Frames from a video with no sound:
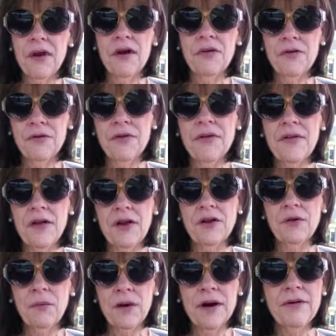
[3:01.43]
other than the
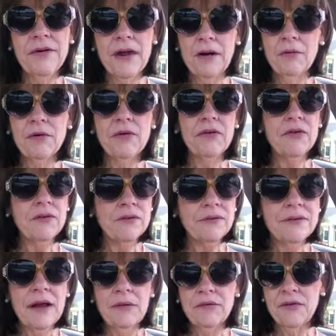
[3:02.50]
underwear that was
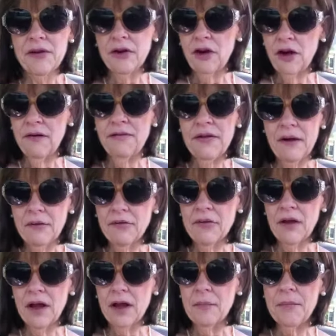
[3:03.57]
that was enough that was
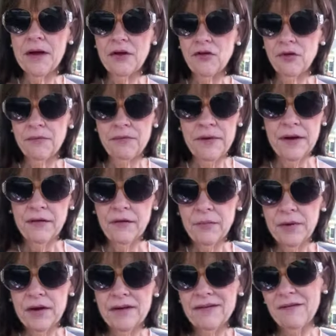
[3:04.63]
like a major
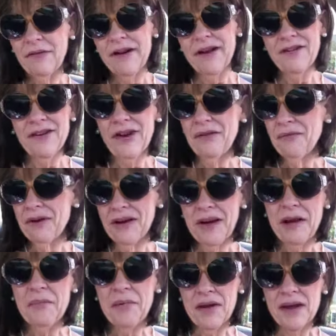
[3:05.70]
investment well not
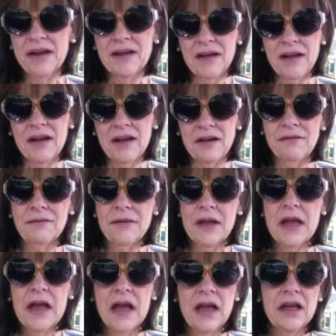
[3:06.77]
really but you know
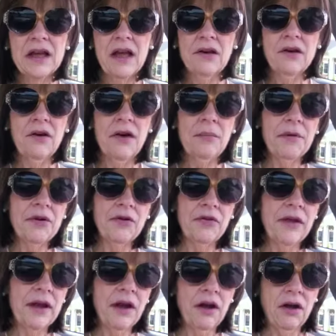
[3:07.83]
y'all know how much
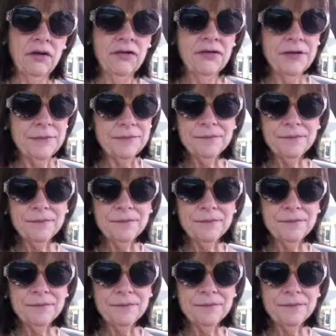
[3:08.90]
they cost